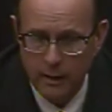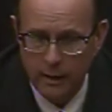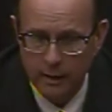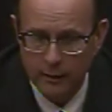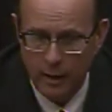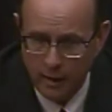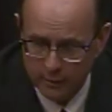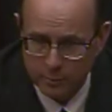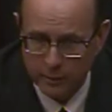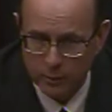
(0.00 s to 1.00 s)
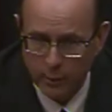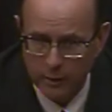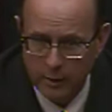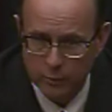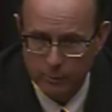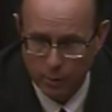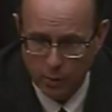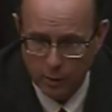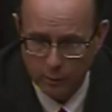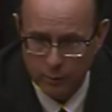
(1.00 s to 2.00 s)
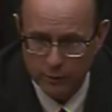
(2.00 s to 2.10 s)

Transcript: and the hospital where he was born